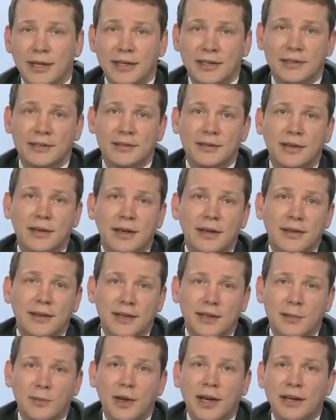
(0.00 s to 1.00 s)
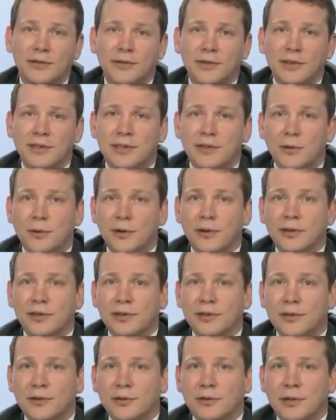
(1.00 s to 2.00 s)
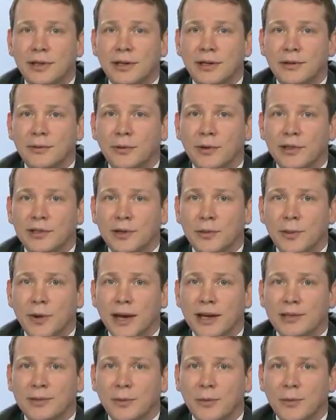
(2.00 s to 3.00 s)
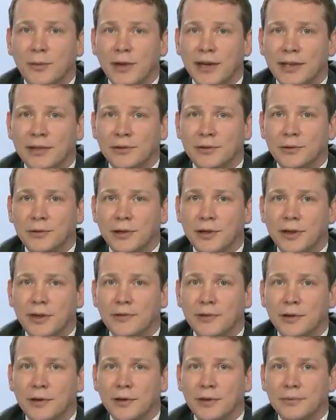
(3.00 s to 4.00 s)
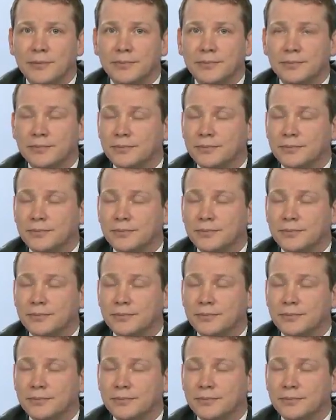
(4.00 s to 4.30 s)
needs these benefits in order to reach their maximum medical recovery.